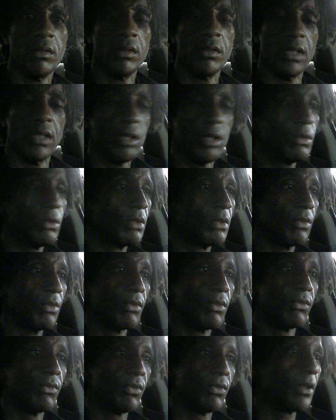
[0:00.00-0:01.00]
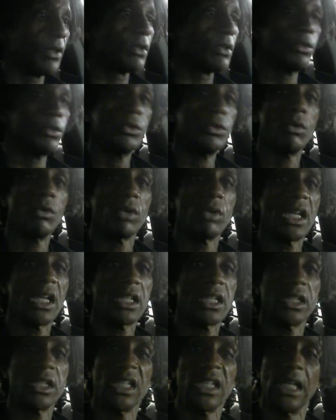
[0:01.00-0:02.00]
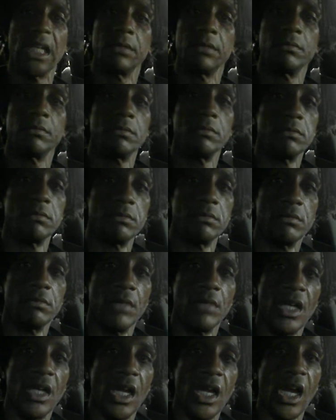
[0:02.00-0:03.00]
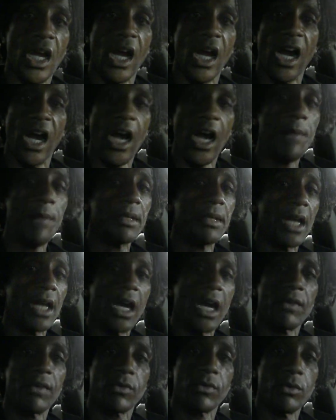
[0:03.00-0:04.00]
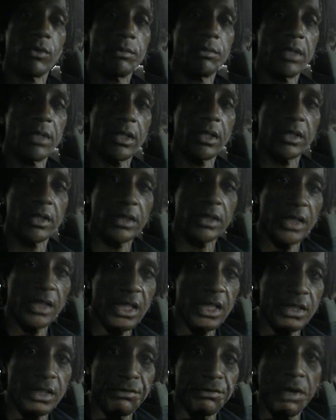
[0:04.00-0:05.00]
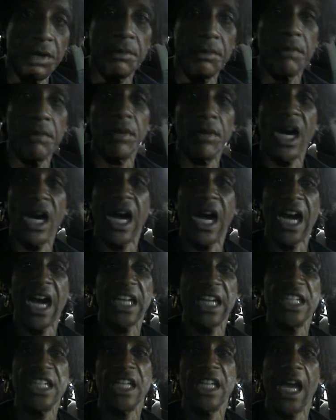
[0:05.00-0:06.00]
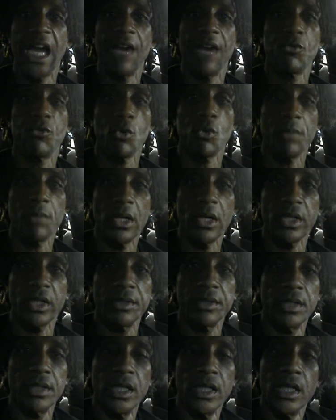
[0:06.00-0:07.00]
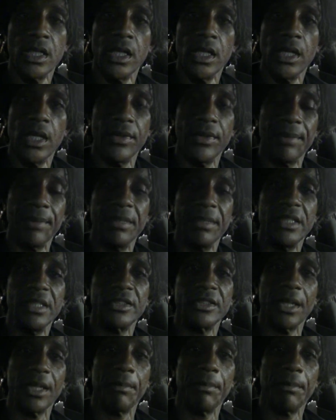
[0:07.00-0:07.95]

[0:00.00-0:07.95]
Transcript: I don't give a fuck. You don't like it or not. I'm an Afro-American collective. I'm a mahogany Afro-American. That means I'm